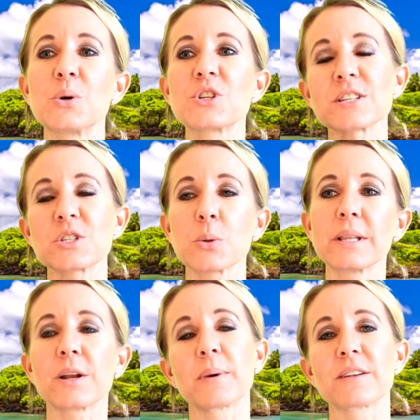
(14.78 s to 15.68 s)
just do a
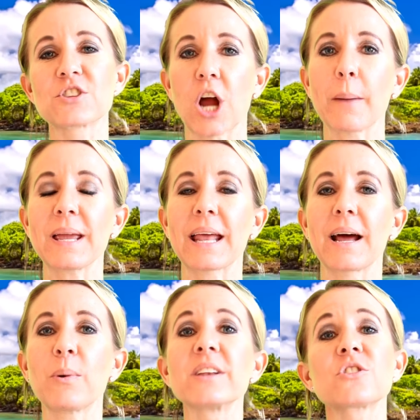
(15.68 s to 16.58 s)
little bit of shopping, and
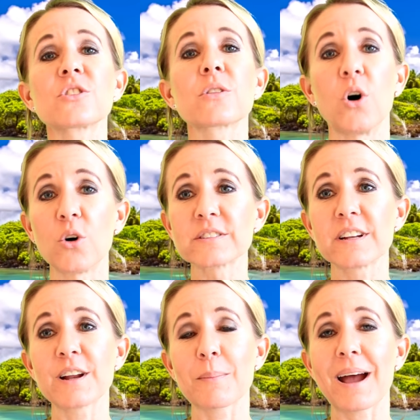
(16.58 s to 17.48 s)
I went to the Ulta
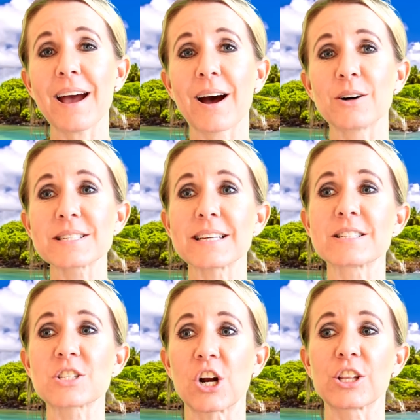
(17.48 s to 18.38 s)
near my house and
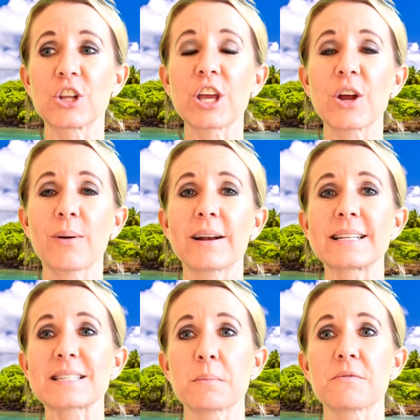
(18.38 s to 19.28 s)
started looking around at
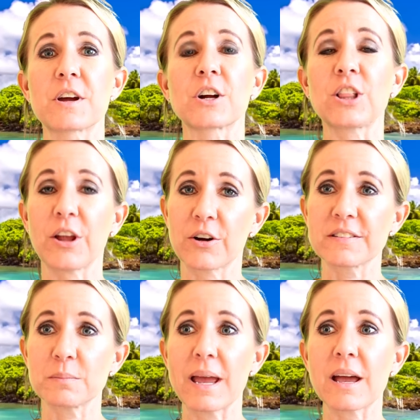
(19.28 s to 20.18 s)
some of their
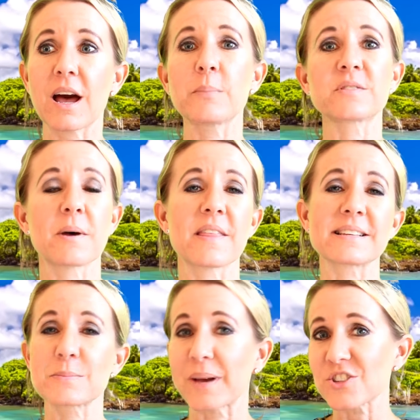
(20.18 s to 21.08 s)
clearance makeup, some of the
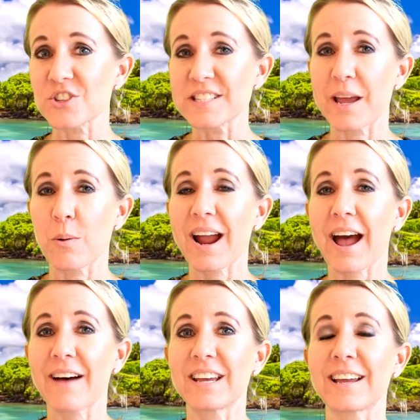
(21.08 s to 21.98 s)
specials they were
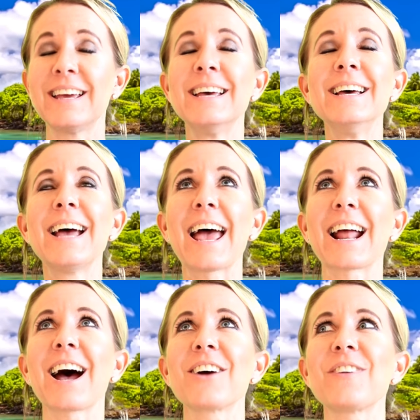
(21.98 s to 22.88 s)
having, and
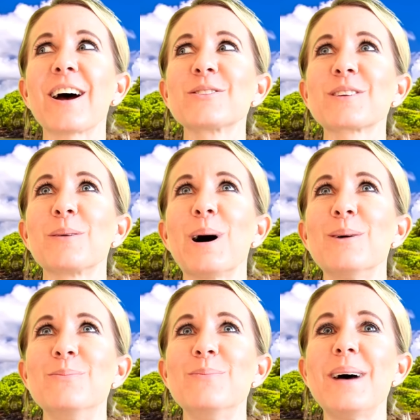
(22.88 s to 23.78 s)
I found some
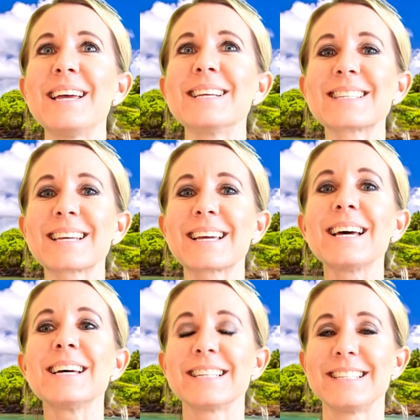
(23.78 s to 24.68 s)
amazing
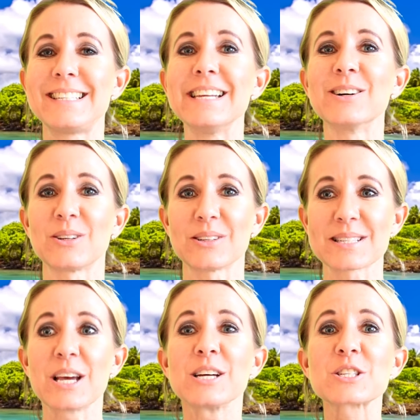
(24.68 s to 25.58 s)
deals.
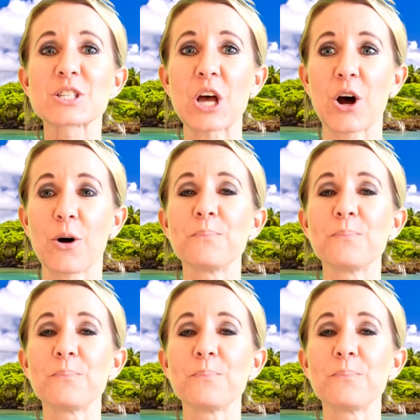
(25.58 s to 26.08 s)
So